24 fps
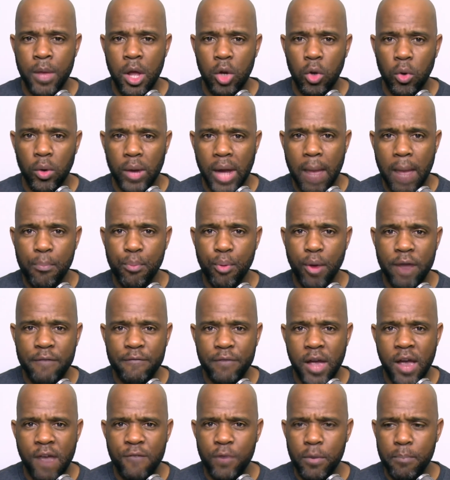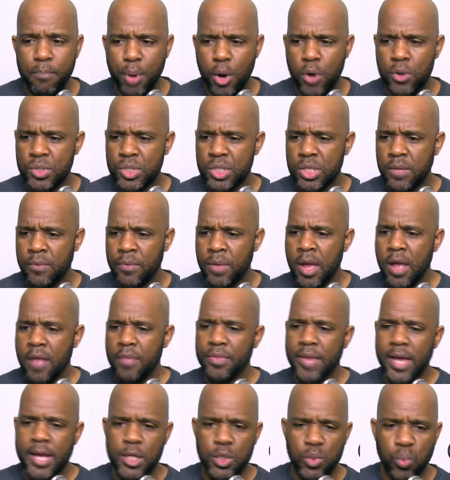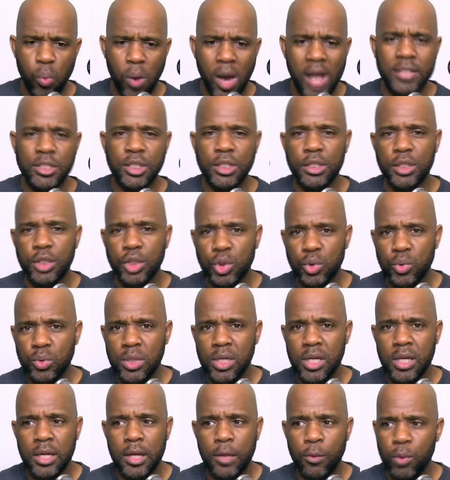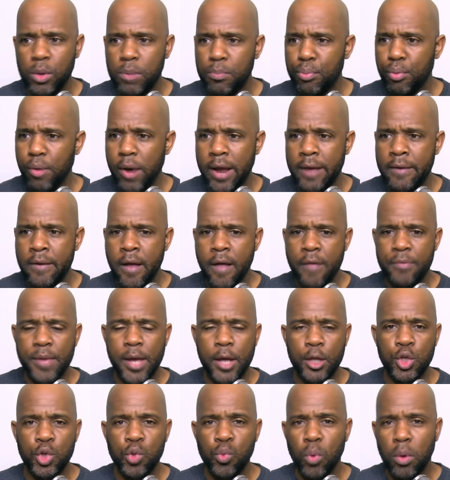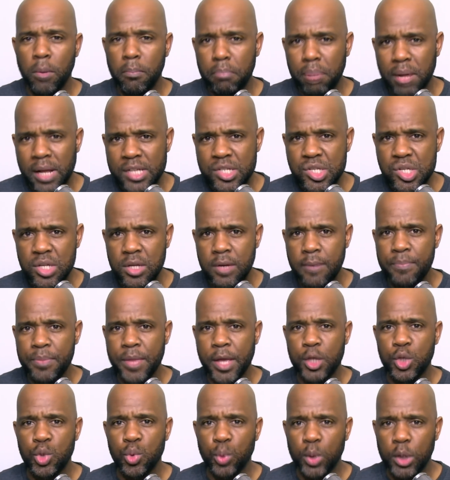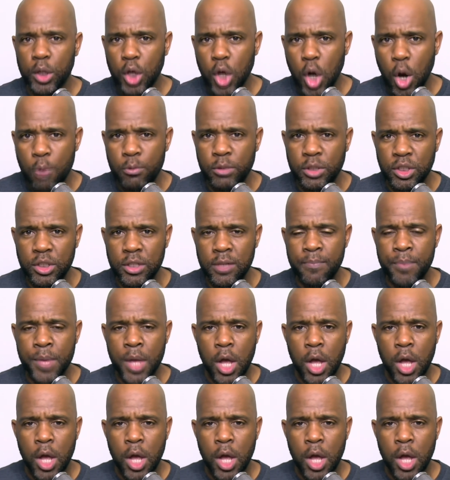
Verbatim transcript: Lord, I pray for every person that is watching and tuning in, and we pray that you will bless them, that you will encourage them.